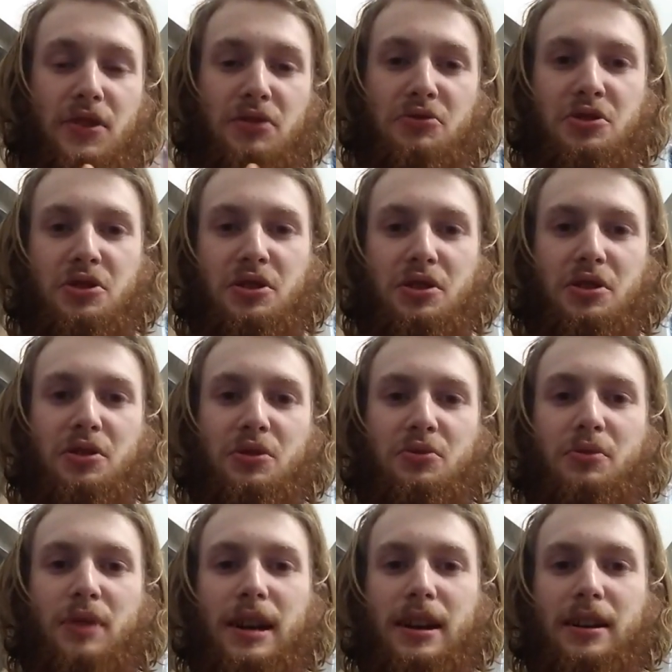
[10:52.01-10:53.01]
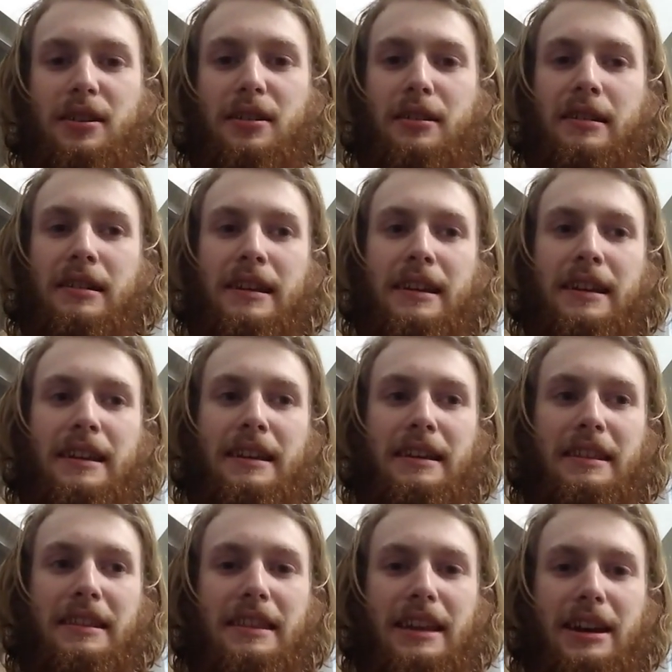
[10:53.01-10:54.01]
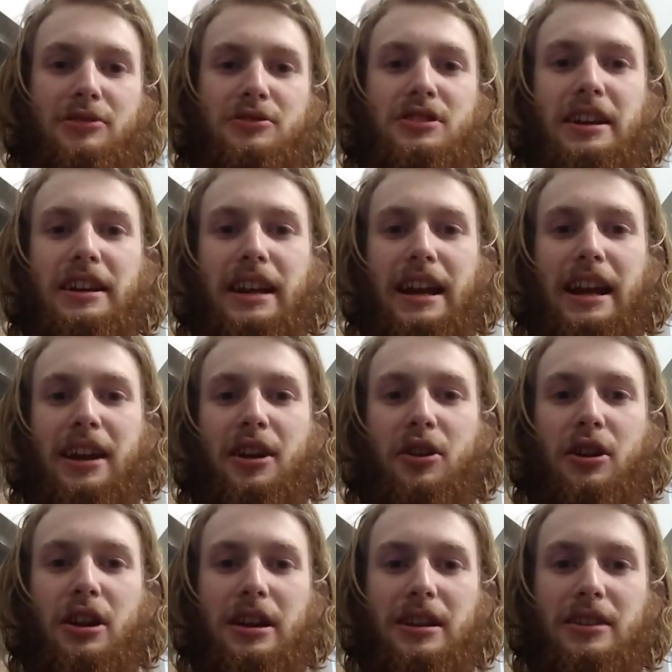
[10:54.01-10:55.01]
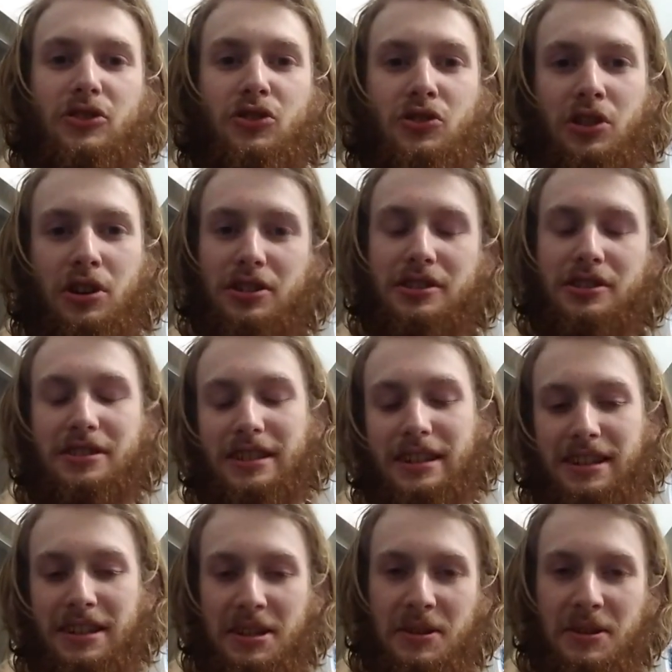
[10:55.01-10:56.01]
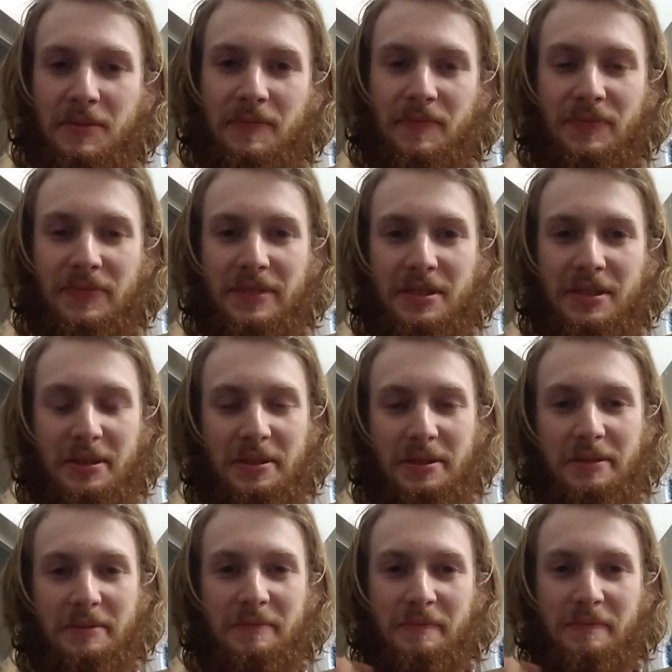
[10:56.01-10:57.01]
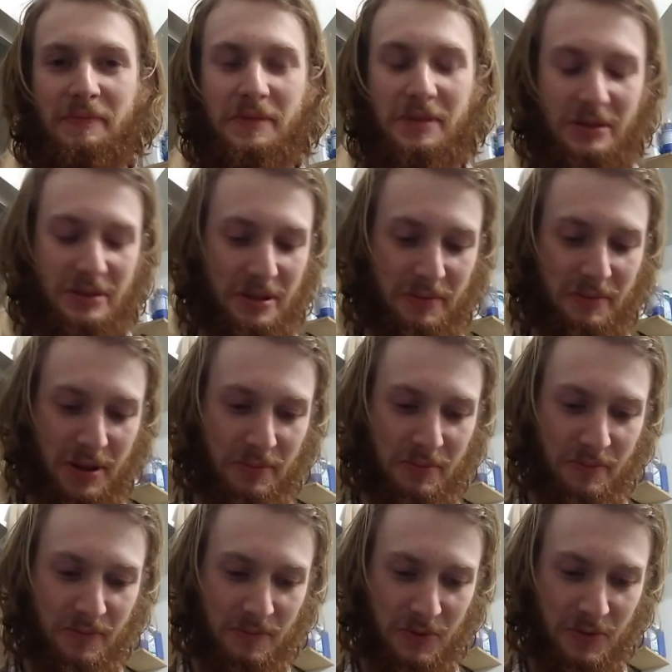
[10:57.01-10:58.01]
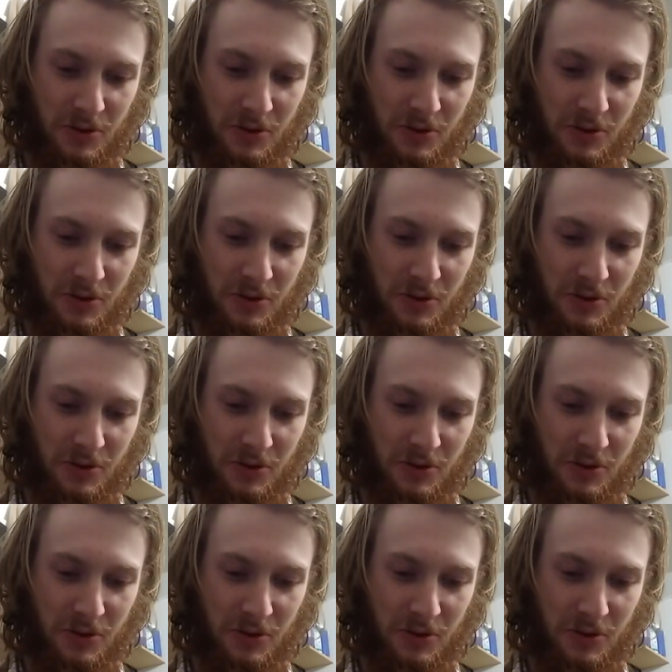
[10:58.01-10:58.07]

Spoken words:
future where the outside air is toxic, to sum it up